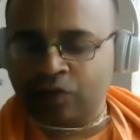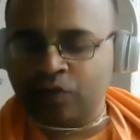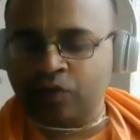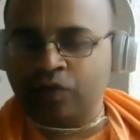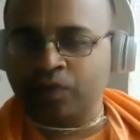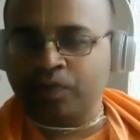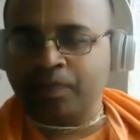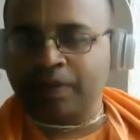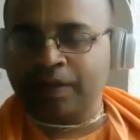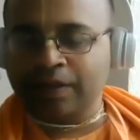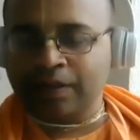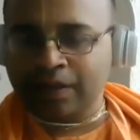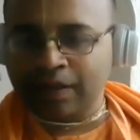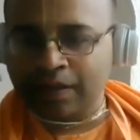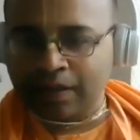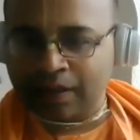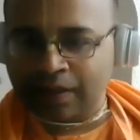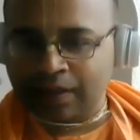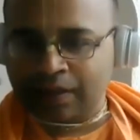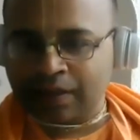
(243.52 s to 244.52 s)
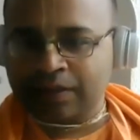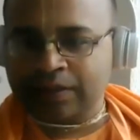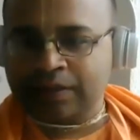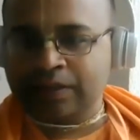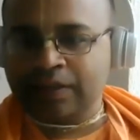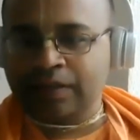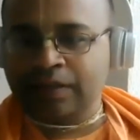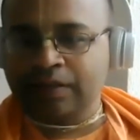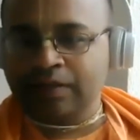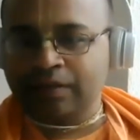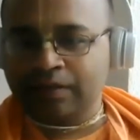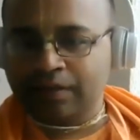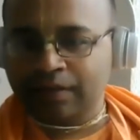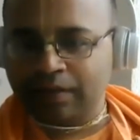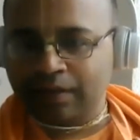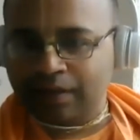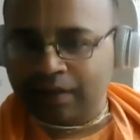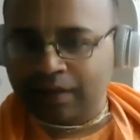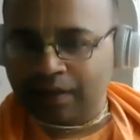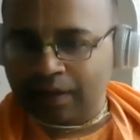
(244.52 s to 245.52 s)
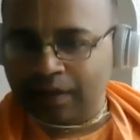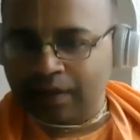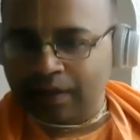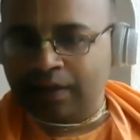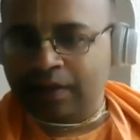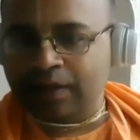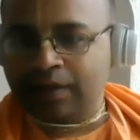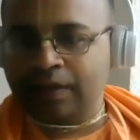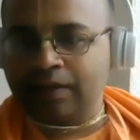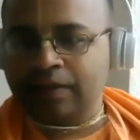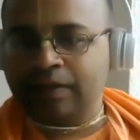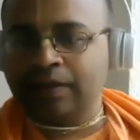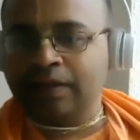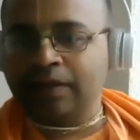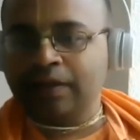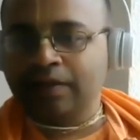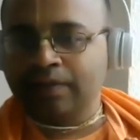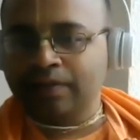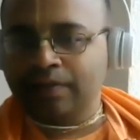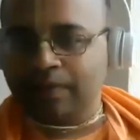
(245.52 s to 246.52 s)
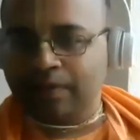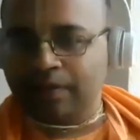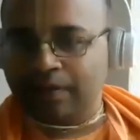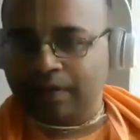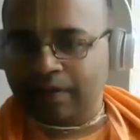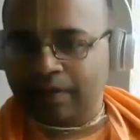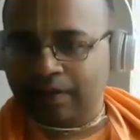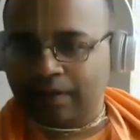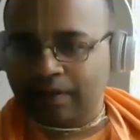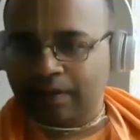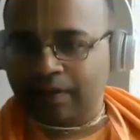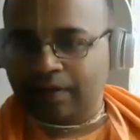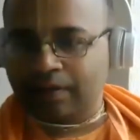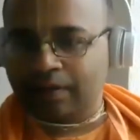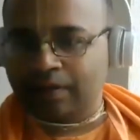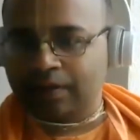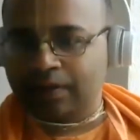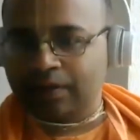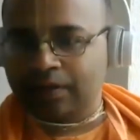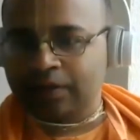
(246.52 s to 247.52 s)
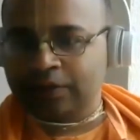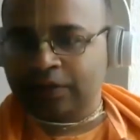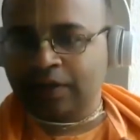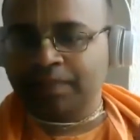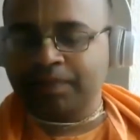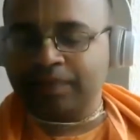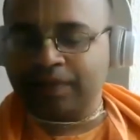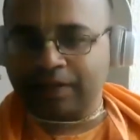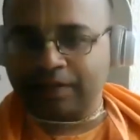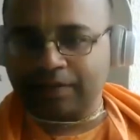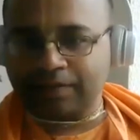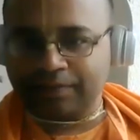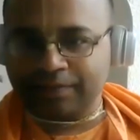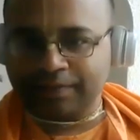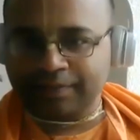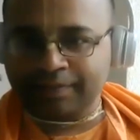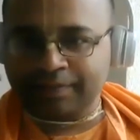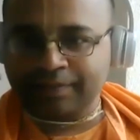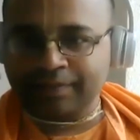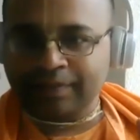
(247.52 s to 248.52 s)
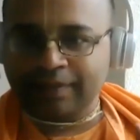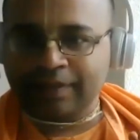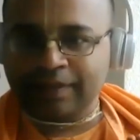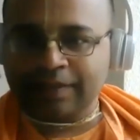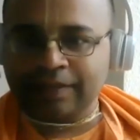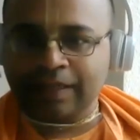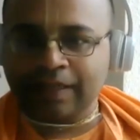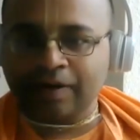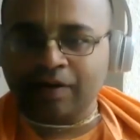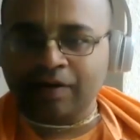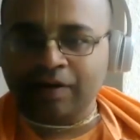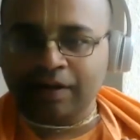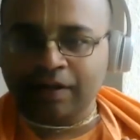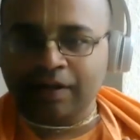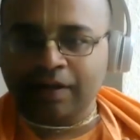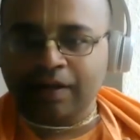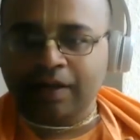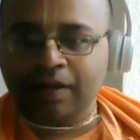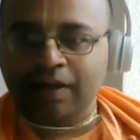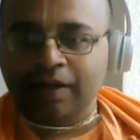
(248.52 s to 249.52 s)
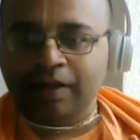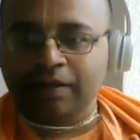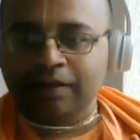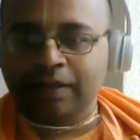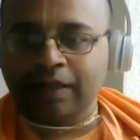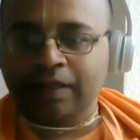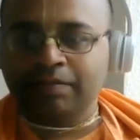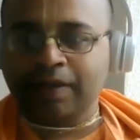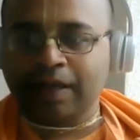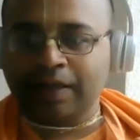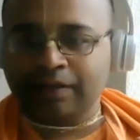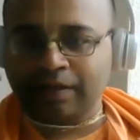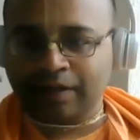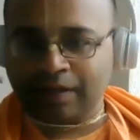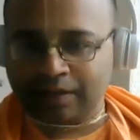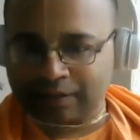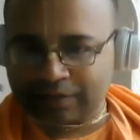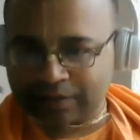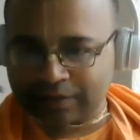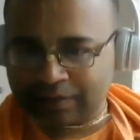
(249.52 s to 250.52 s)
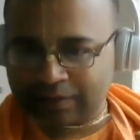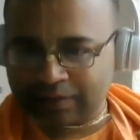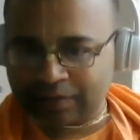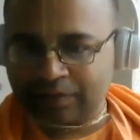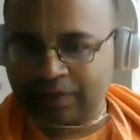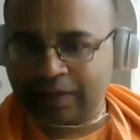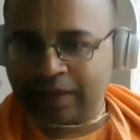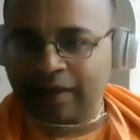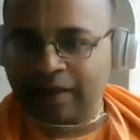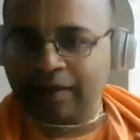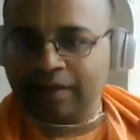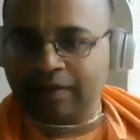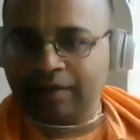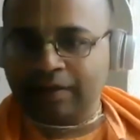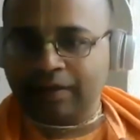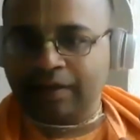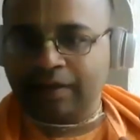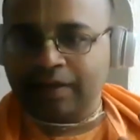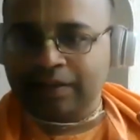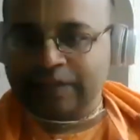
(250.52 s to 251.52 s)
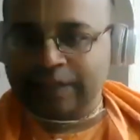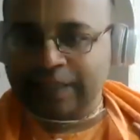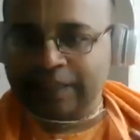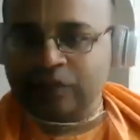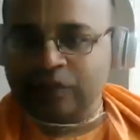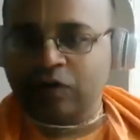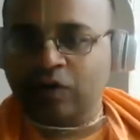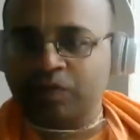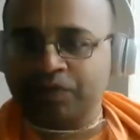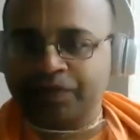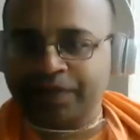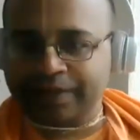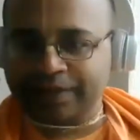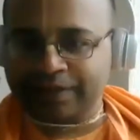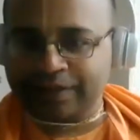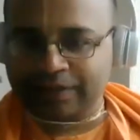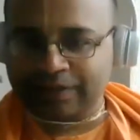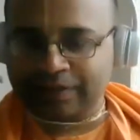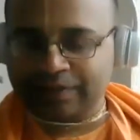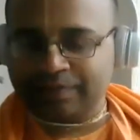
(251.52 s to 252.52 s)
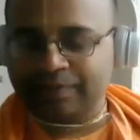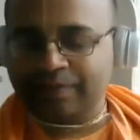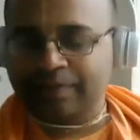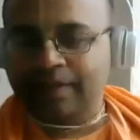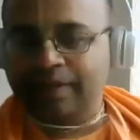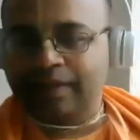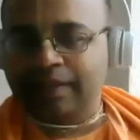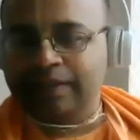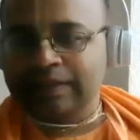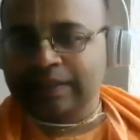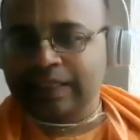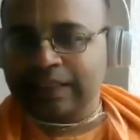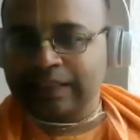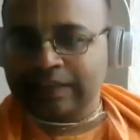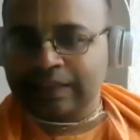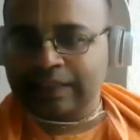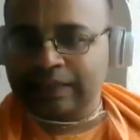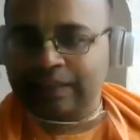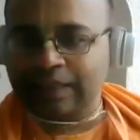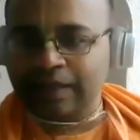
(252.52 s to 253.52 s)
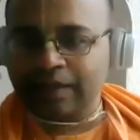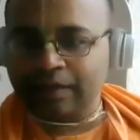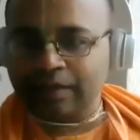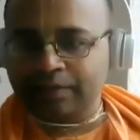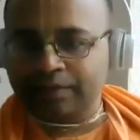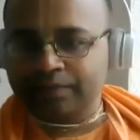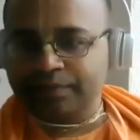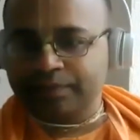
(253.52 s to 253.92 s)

rupa, rasa, gandha, shabda. Hmm? These are all tanmatras. So they are sense objects. Senses are